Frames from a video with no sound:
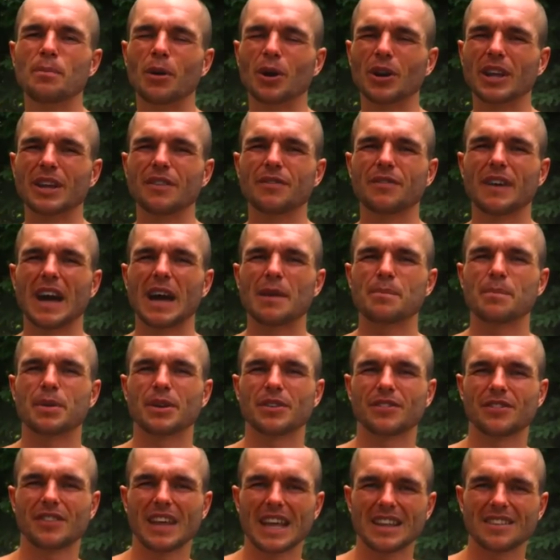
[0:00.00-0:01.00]
body fat
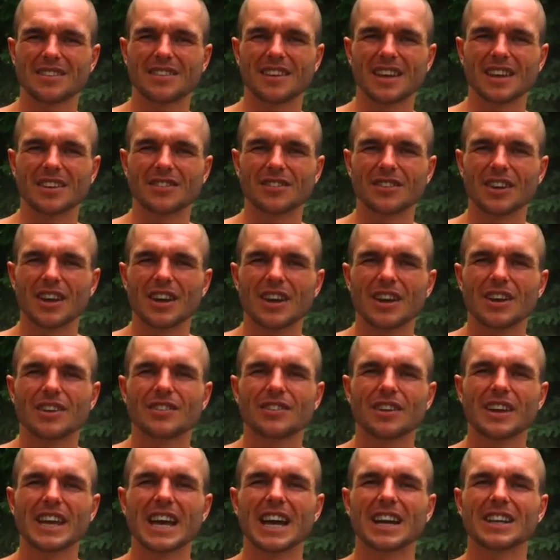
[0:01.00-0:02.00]
percentage.
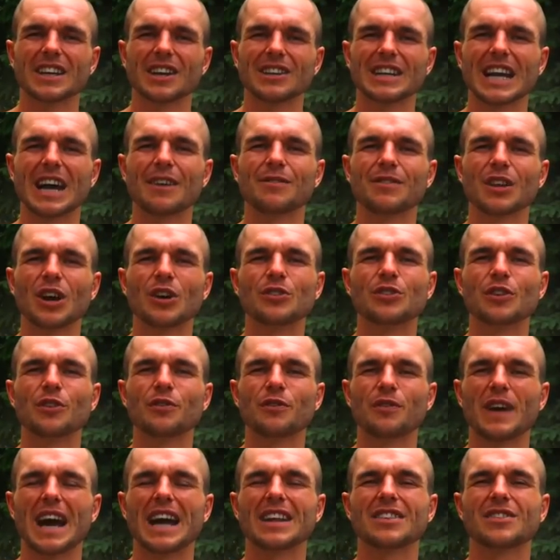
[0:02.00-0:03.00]
So yeah, I don't have loads of
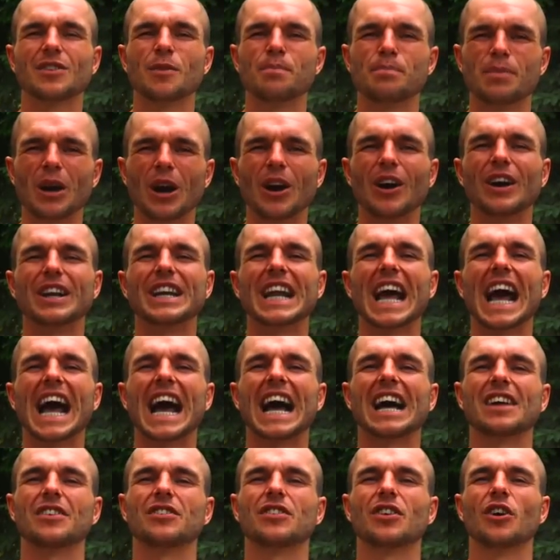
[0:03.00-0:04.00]
fat to burn
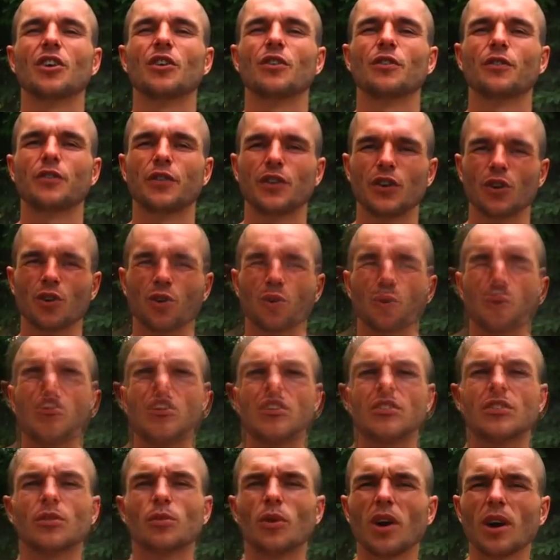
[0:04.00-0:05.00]
as fuel.
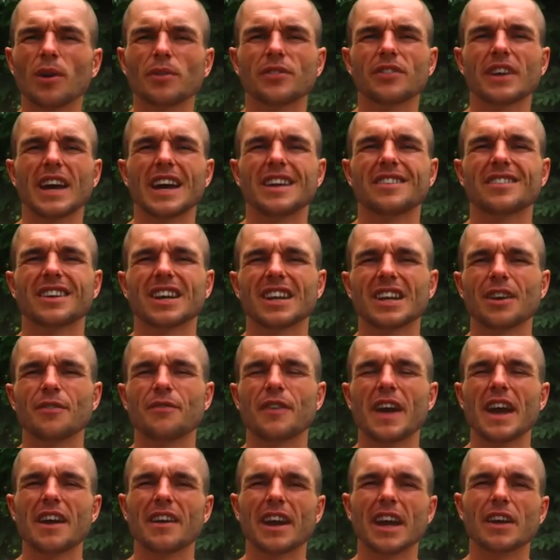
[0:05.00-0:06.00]
So what I would say, it's gonna
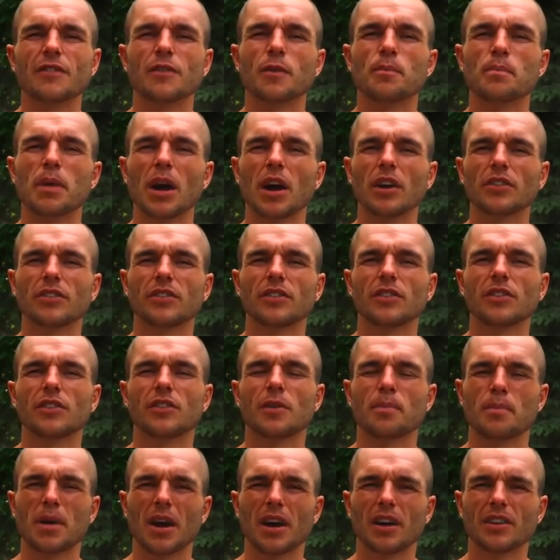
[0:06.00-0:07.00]
vary from person
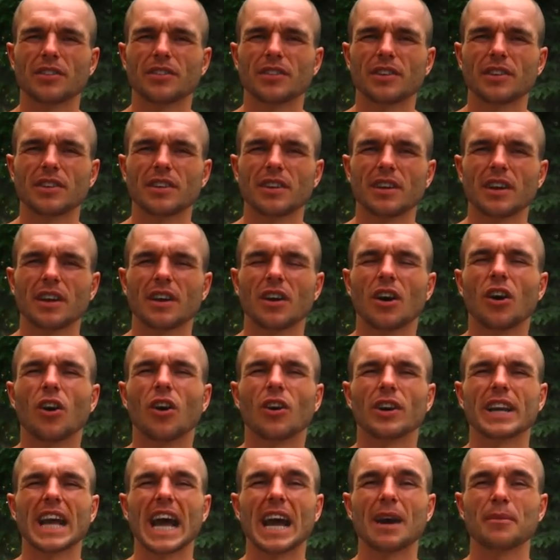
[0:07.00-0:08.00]
to person
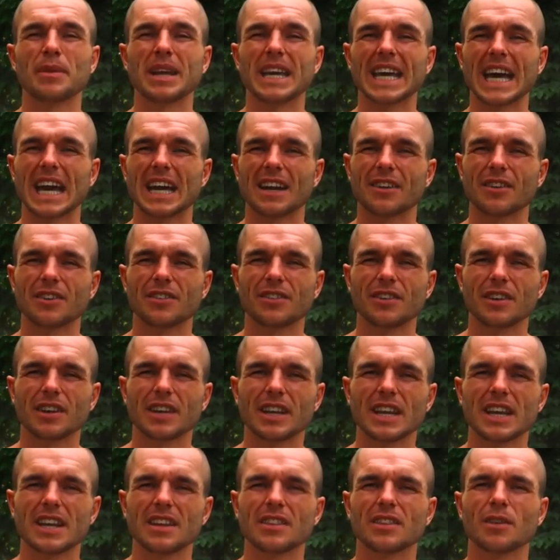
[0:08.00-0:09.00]
on how many calories that you
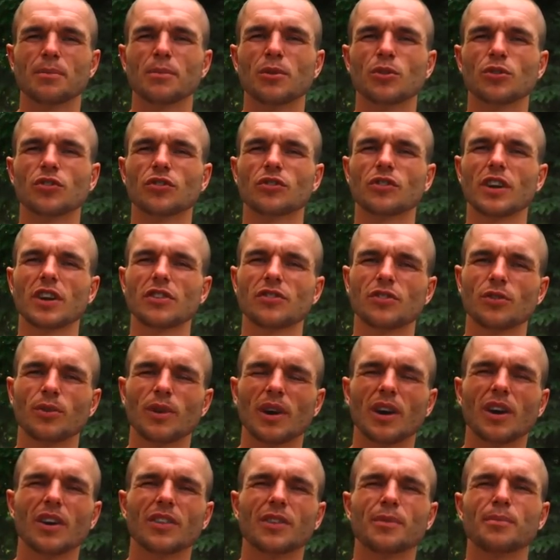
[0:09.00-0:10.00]
need. The more stressed
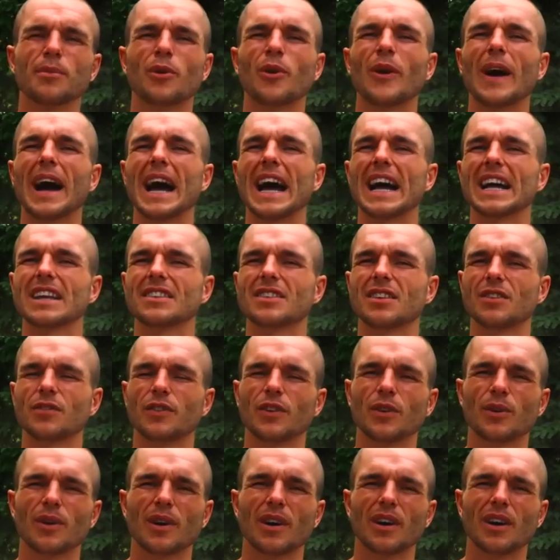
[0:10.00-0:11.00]
you are, the more active
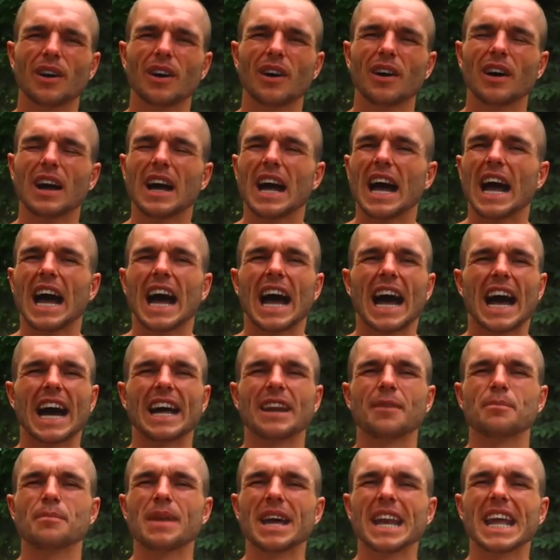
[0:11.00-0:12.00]
you are,
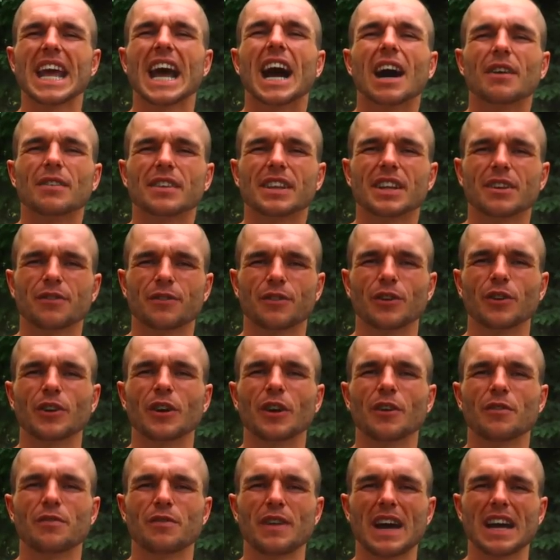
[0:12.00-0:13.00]
and many other
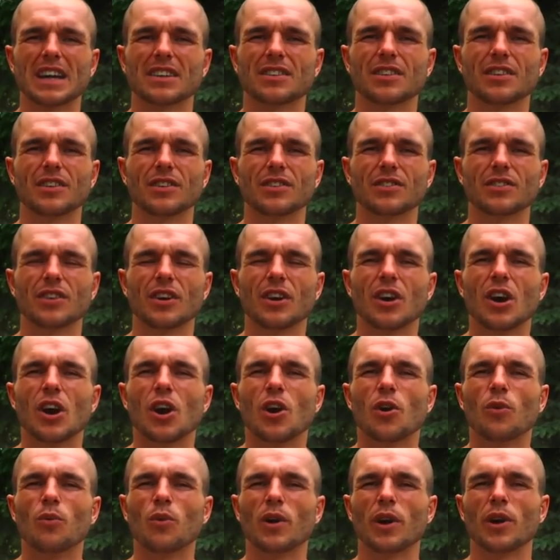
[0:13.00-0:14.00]
different factors
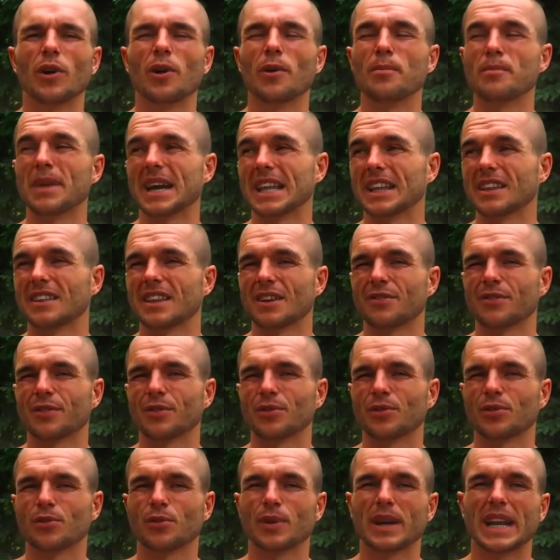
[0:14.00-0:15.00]
will make the
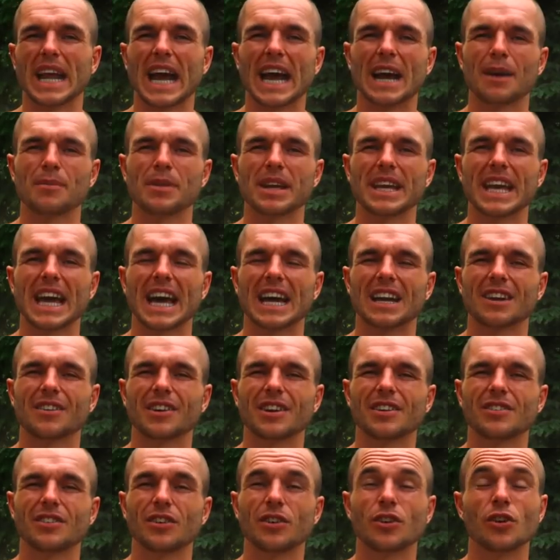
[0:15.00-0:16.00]
difference between how many
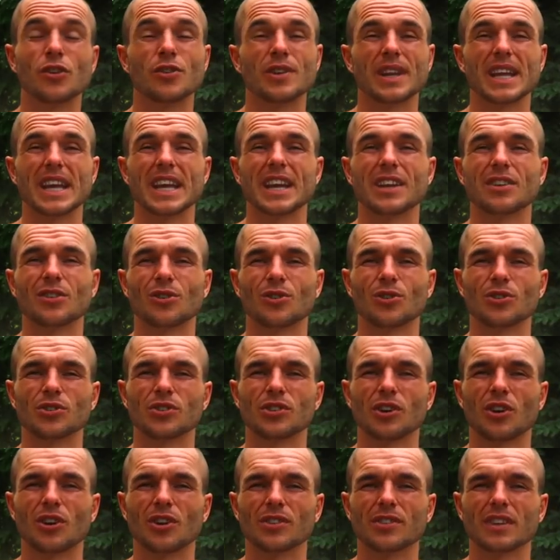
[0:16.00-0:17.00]
calories you need or
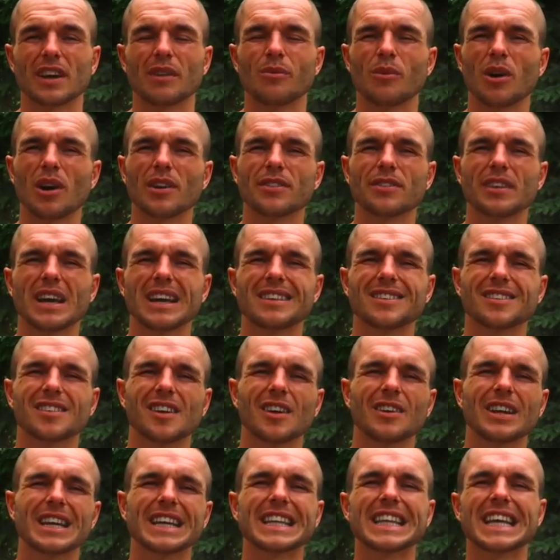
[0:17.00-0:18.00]
not. And what I say is I
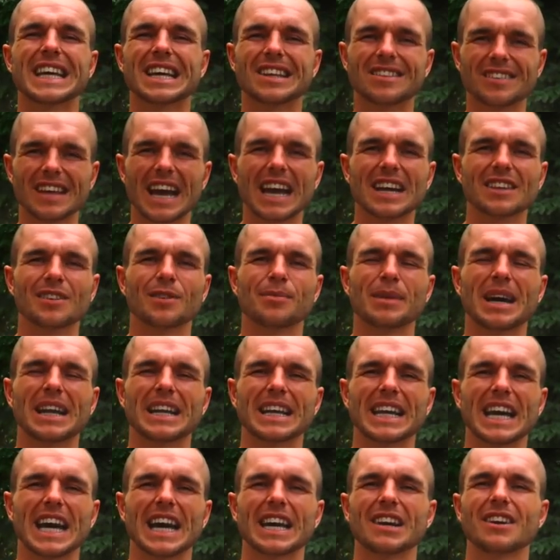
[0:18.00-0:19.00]
don't eat the exact
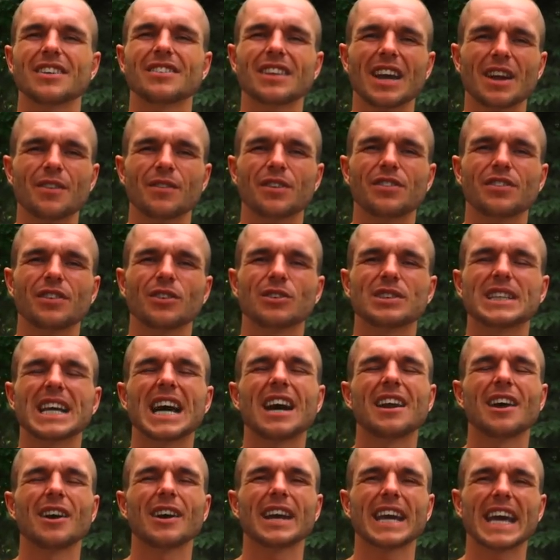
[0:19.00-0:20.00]
amount of calories every single day.
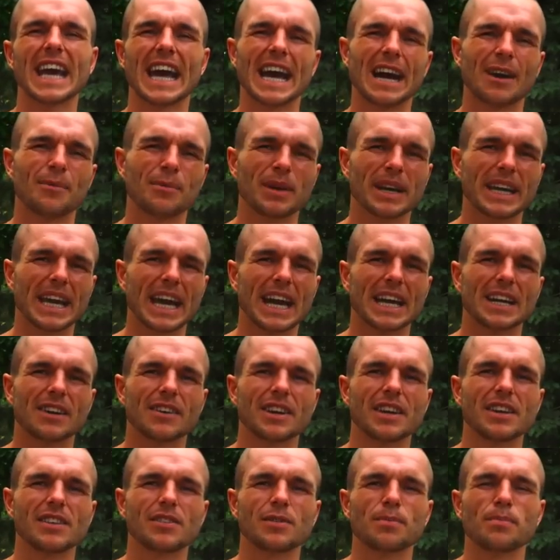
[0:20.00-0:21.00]
I don't count my
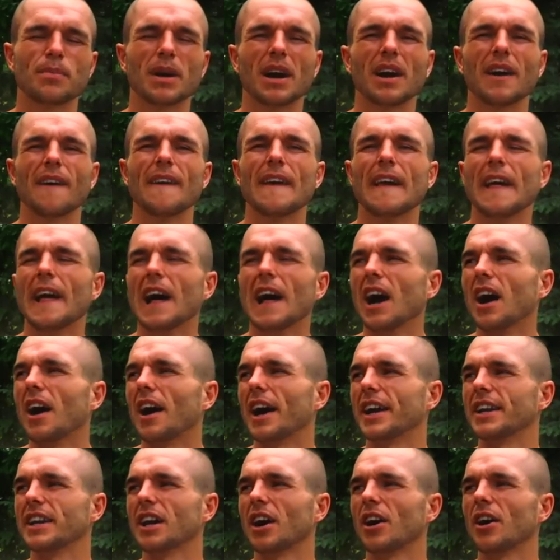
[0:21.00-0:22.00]
calories, but
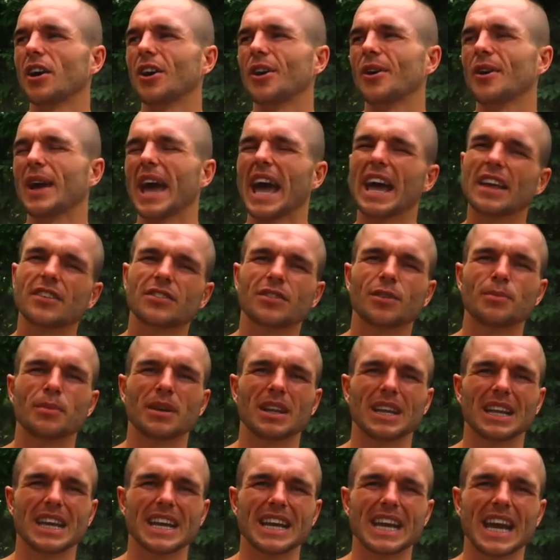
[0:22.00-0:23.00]
I know
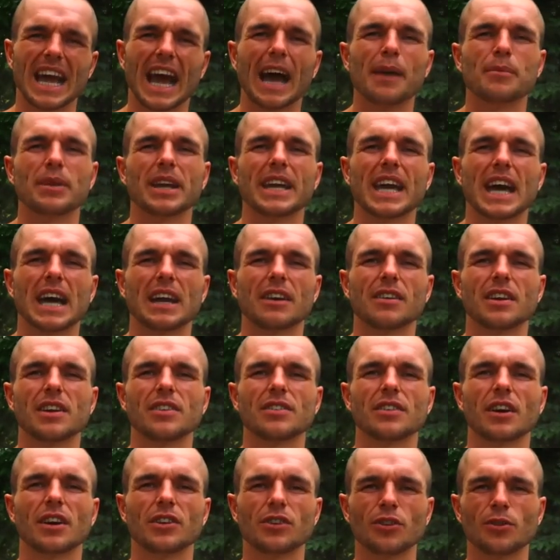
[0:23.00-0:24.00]
estimately how many
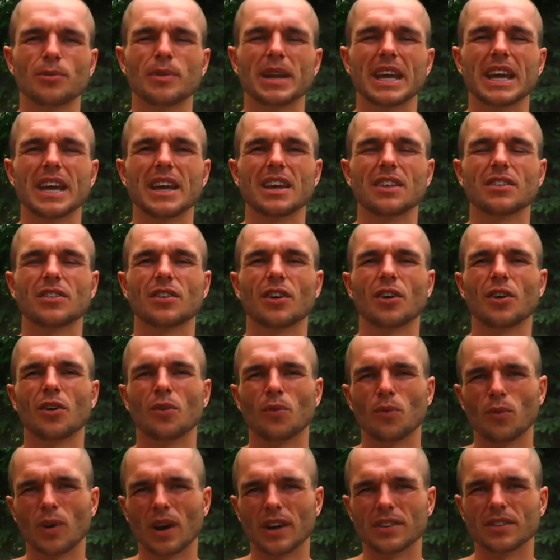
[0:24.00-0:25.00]
calories I normally eat
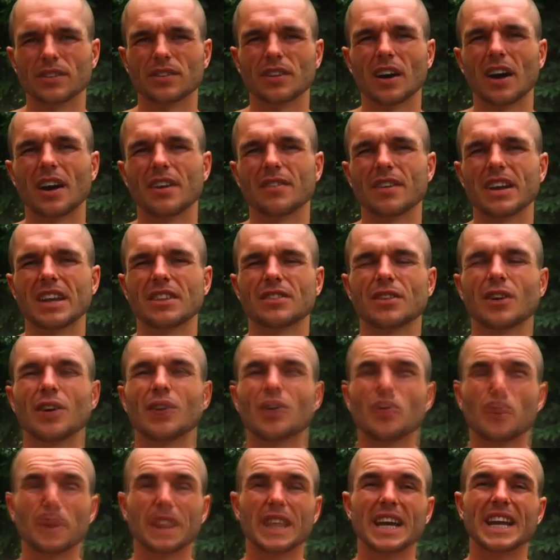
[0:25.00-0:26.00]
once I've
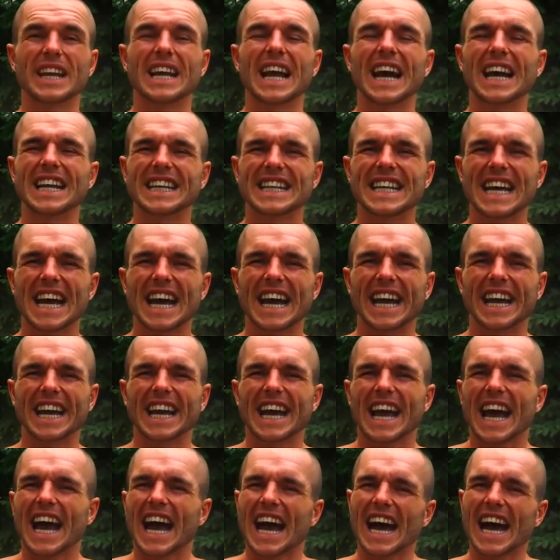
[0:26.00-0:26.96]
eaten within a day.